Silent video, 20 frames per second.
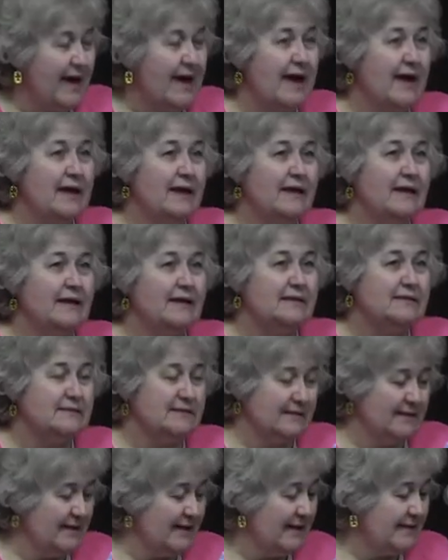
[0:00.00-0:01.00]
And
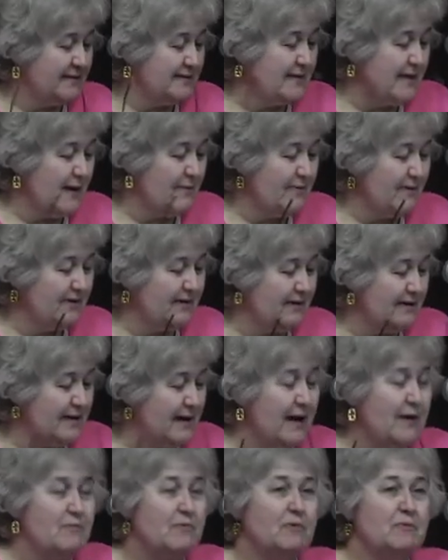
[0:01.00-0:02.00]
his topic
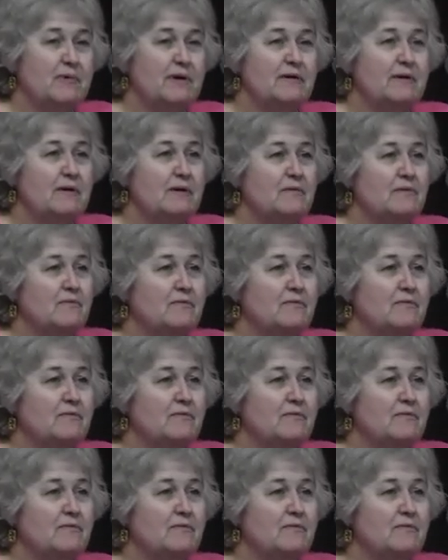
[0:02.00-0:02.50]
tonight will be